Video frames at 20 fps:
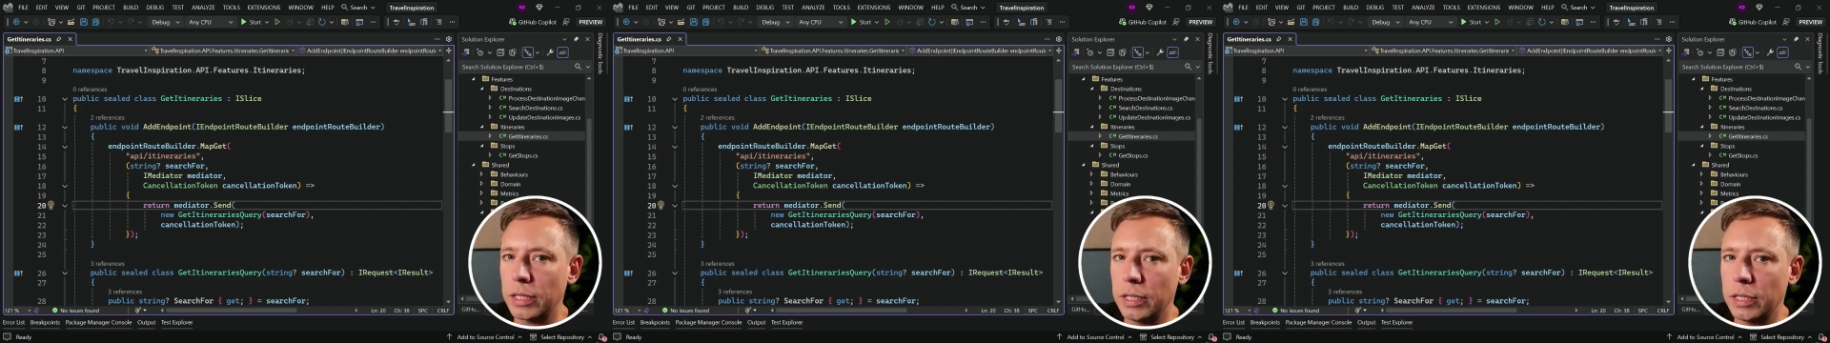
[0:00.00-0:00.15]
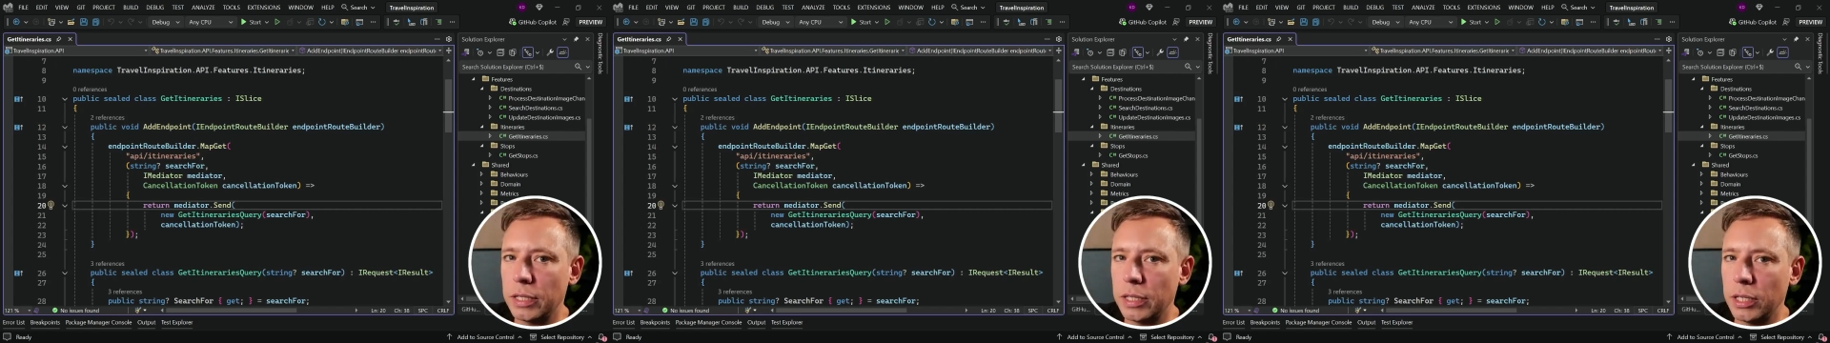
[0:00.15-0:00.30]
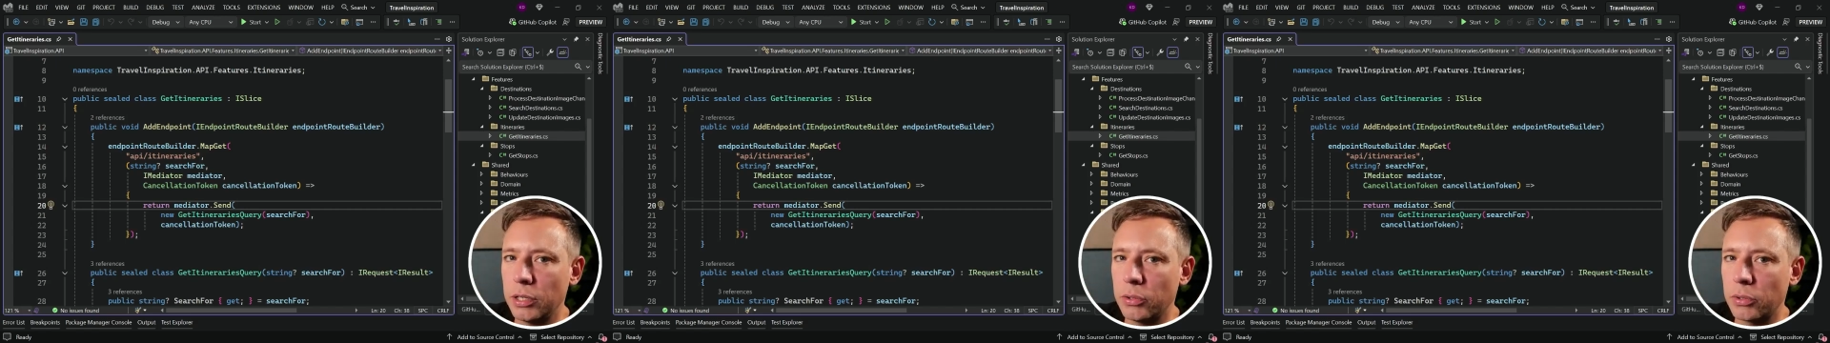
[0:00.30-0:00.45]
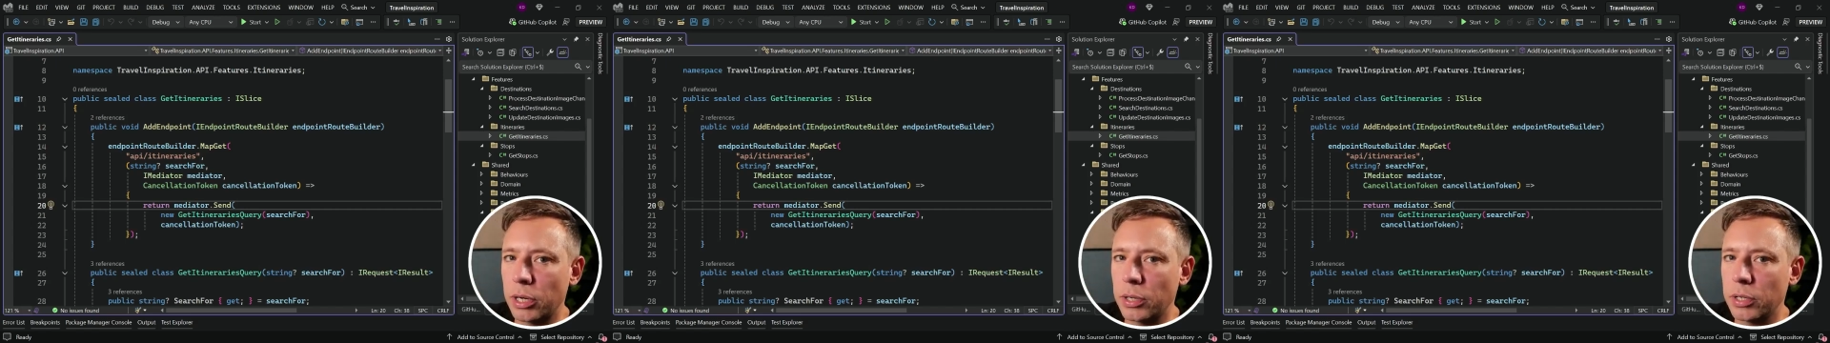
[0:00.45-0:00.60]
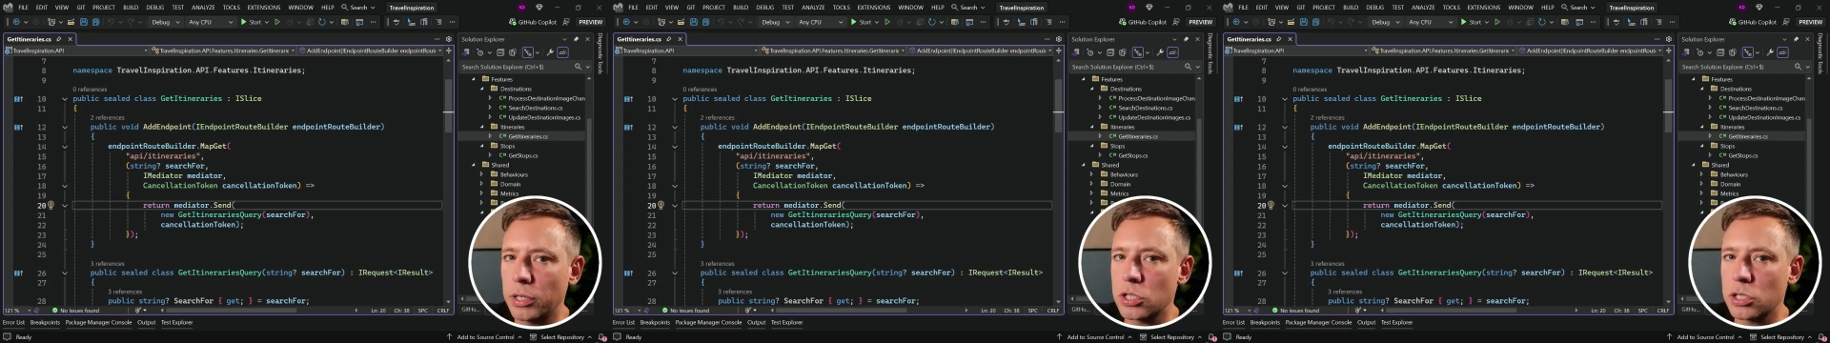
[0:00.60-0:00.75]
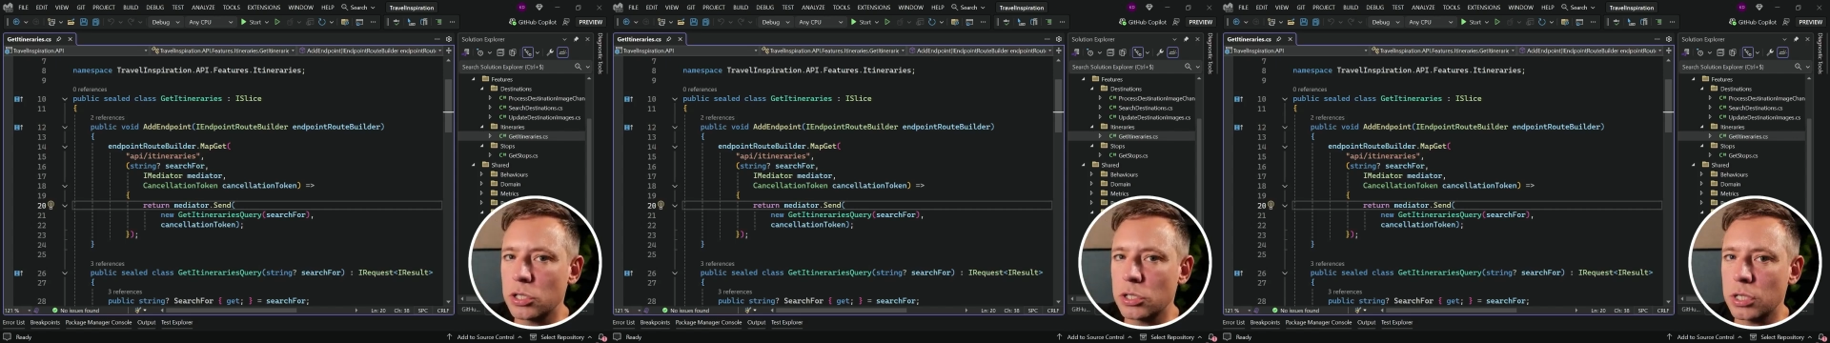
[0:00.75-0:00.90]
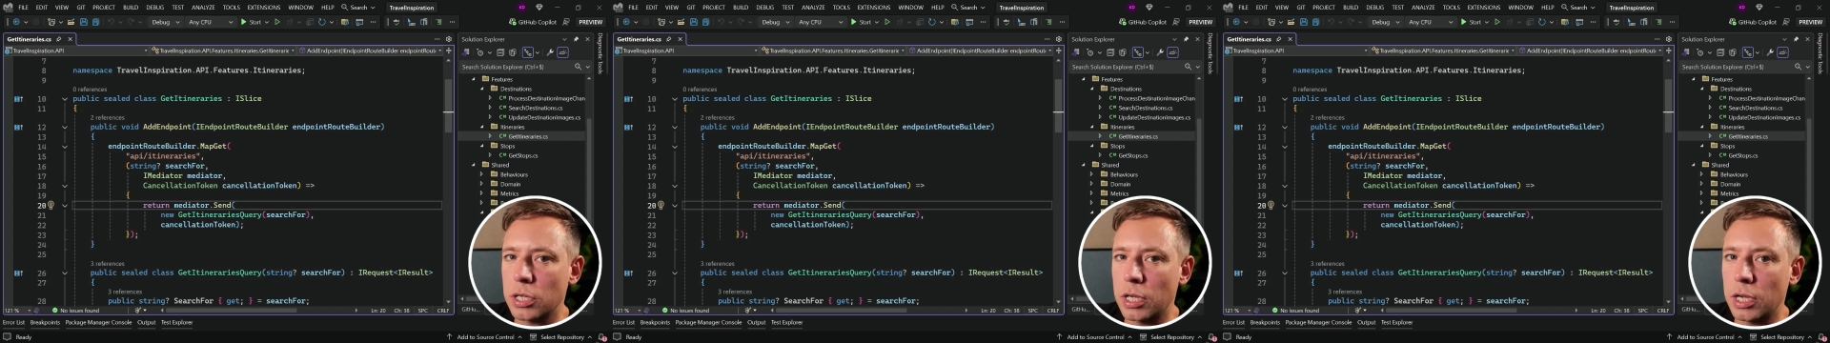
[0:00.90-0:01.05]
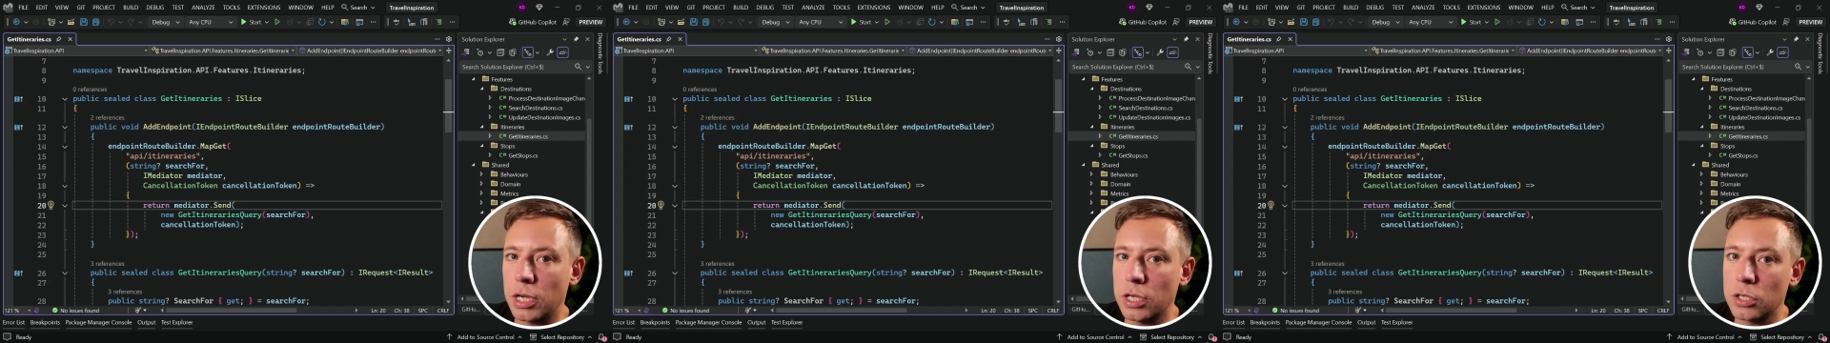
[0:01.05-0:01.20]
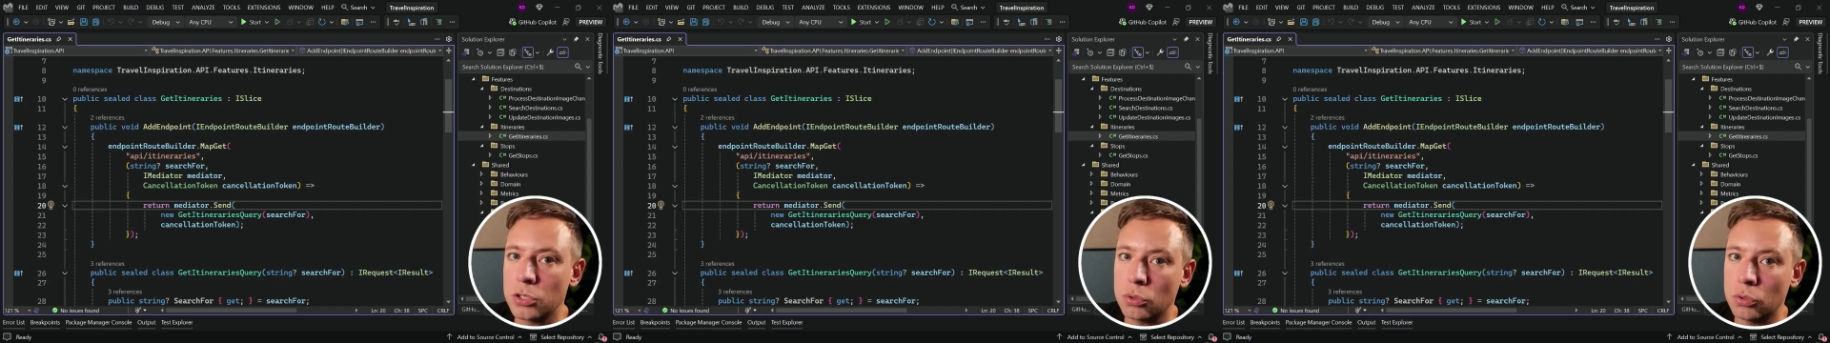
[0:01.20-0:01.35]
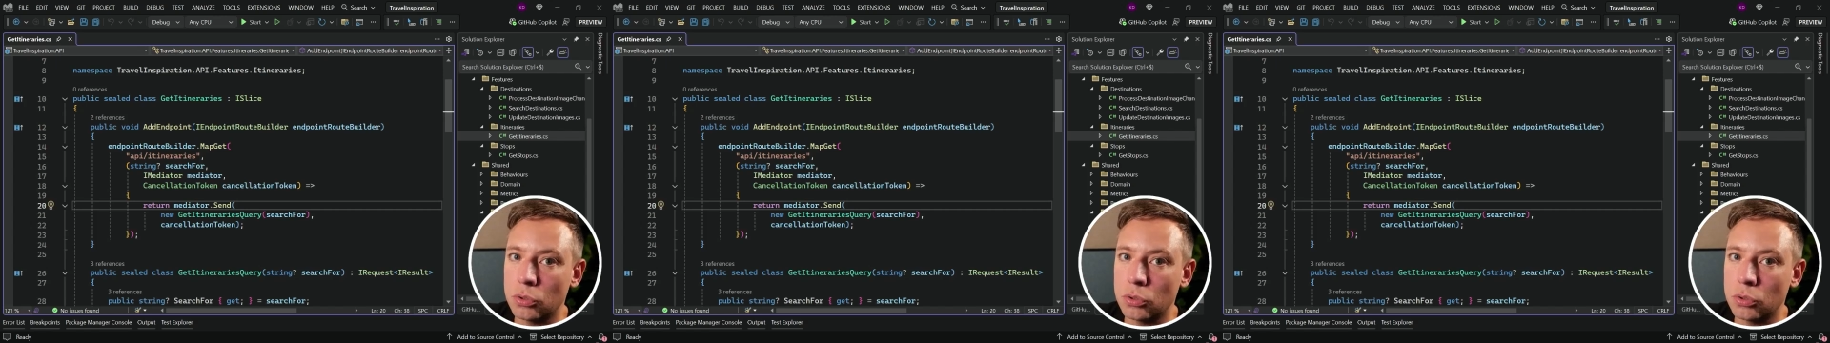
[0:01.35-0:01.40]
itineraries slice